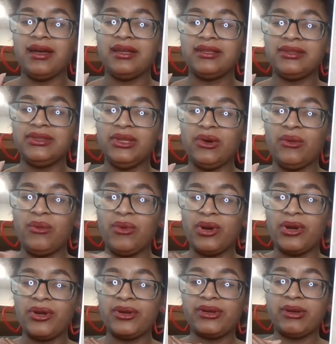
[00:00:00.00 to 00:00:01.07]
the
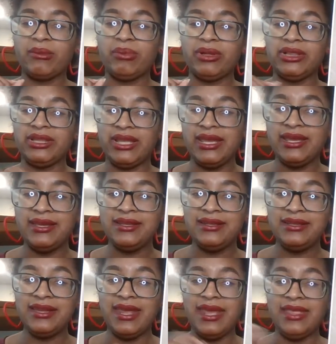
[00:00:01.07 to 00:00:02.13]
word
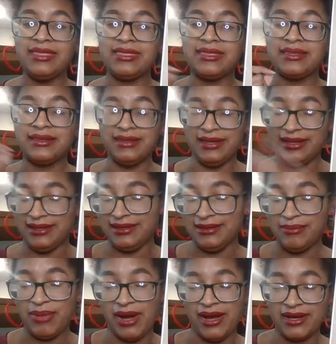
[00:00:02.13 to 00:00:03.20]
plan in the
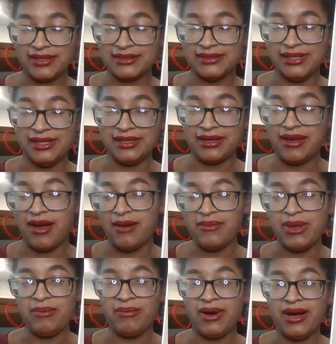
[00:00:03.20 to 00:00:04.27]
box, in the
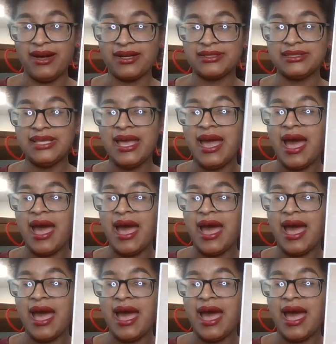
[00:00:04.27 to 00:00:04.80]
comment box,